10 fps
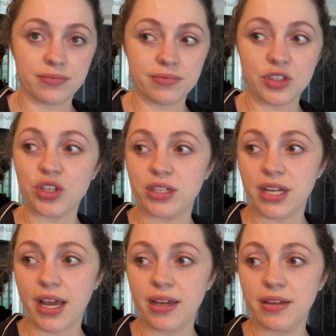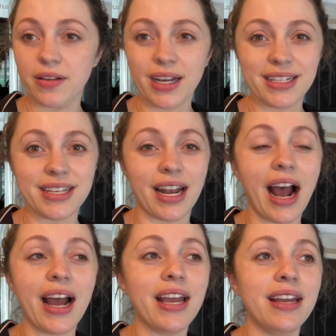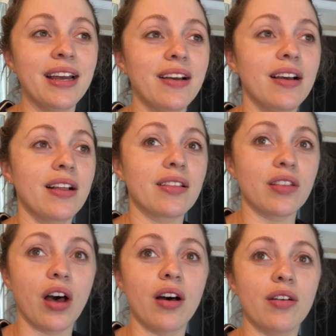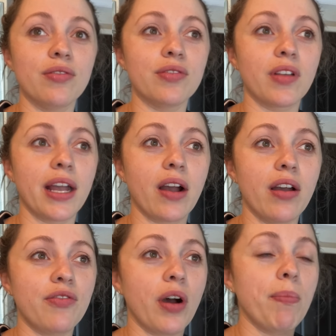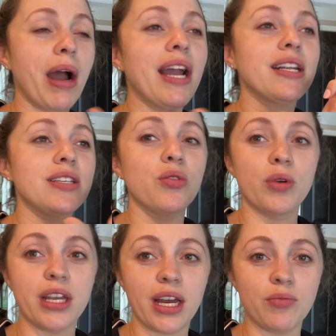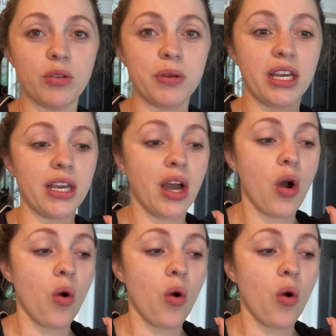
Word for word: It's a good day. Like I said, I love, like, if my ideal weekend would be,